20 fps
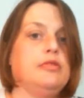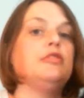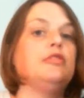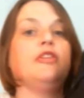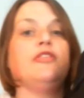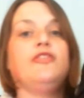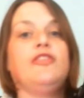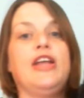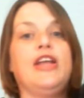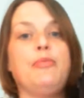the
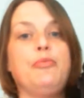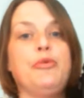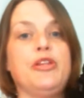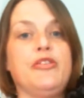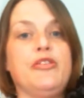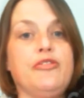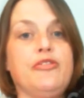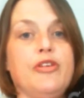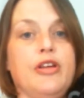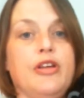flap at the
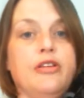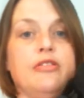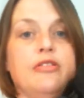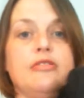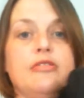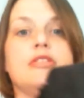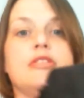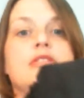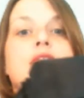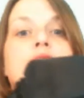front
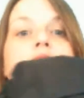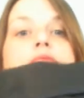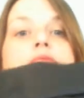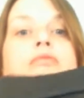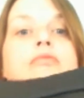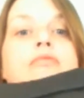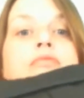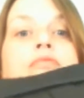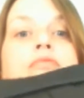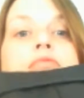
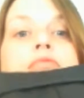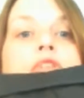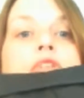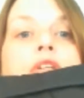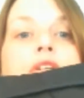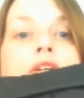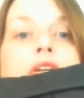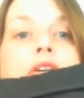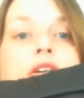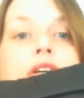
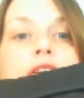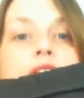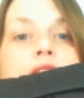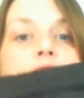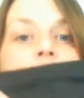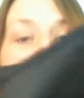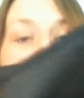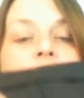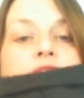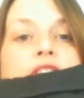
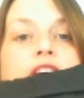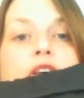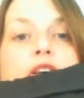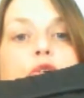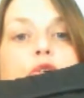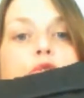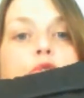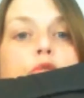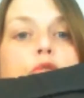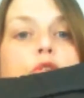is a
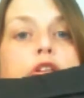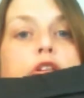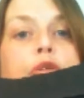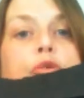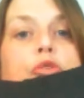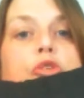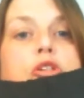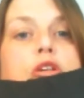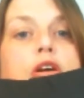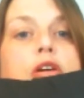Velcro
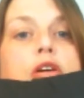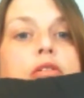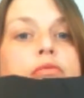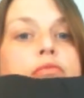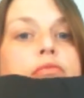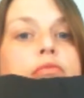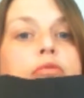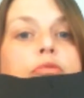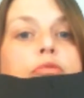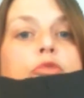closure,
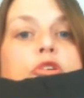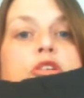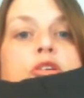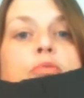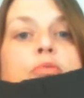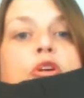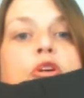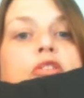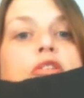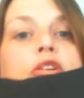which I'm
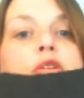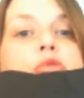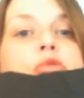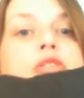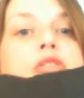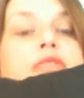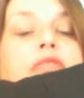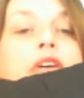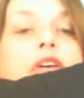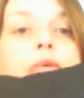not
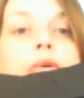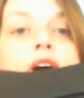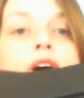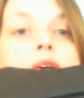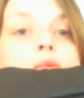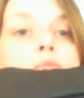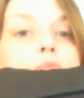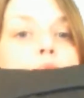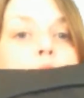closing very well,